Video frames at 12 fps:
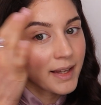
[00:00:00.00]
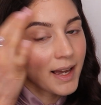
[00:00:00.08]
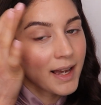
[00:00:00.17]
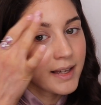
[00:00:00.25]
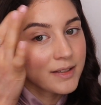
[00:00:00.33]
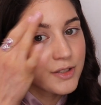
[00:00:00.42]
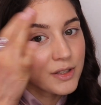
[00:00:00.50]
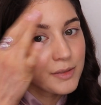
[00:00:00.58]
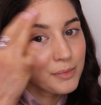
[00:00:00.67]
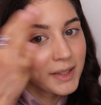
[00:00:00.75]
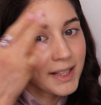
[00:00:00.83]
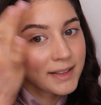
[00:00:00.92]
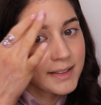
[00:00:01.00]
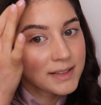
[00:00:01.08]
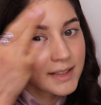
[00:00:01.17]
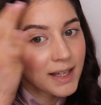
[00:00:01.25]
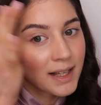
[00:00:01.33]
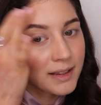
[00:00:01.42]
And just blend
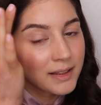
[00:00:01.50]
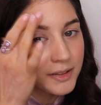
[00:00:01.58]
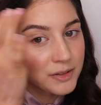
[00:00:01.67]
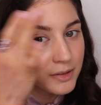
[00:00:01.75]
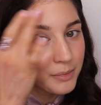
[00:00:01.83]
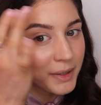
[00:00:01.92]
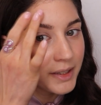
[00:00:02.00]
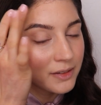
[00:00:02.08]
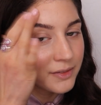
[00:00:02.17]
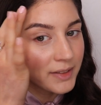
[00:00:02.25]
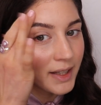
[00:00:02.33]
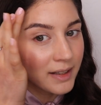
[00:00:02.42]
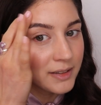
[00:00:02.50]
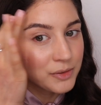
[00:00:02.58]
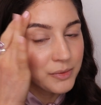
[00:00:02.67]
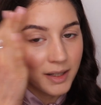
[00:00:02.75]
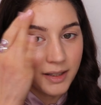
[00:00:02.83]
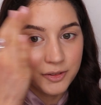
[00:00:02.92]
a little bit of that as
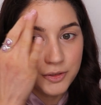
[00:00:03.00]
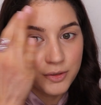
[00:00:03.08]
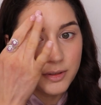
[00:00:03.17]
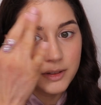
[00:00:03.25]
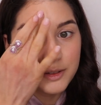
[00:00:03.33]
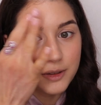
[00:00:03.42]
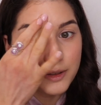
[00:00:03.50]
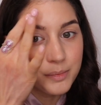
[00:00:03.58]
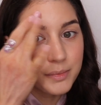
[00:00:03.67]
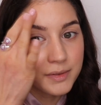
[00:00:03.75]
well onto the top.